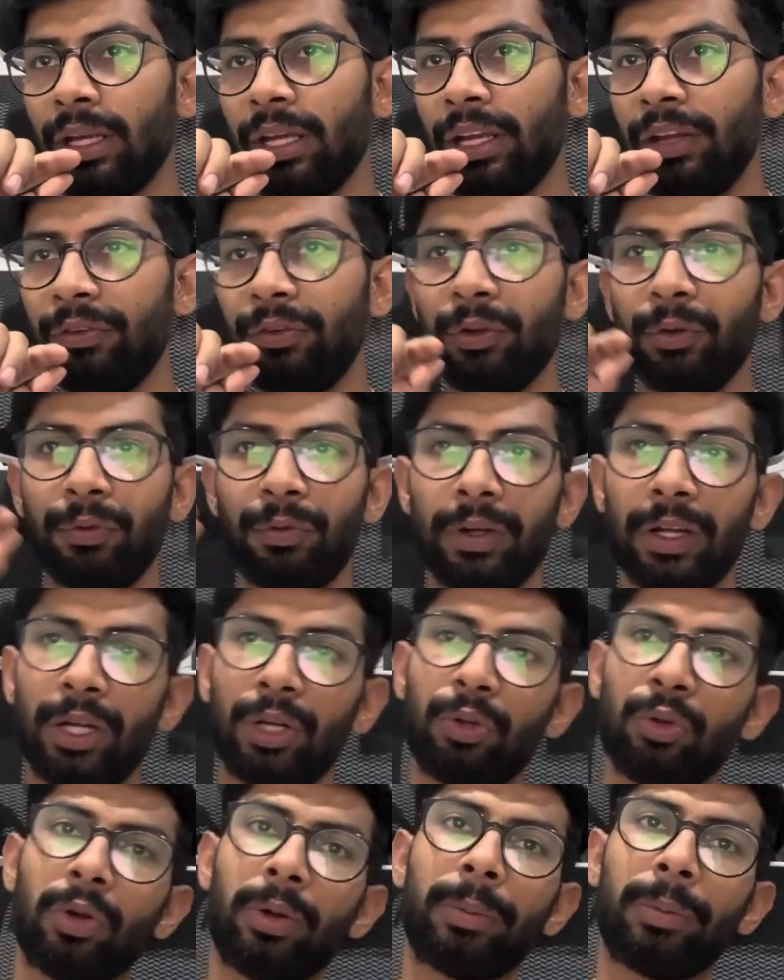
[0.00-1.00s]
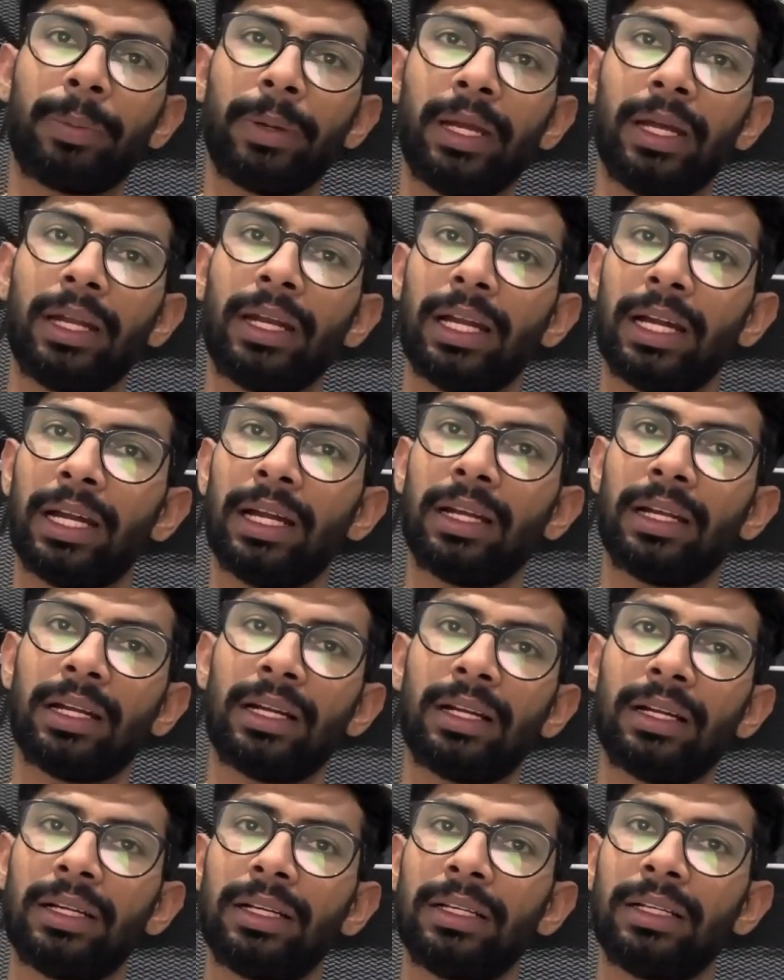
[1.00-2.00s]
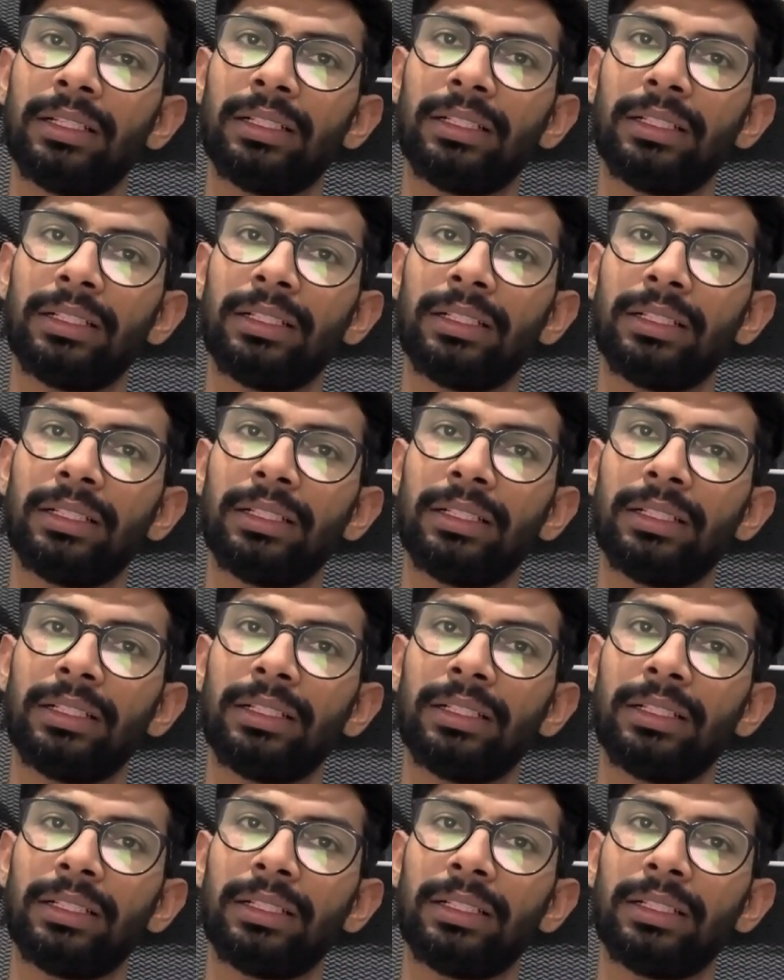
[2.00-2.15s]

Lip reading: If you fail to appear at a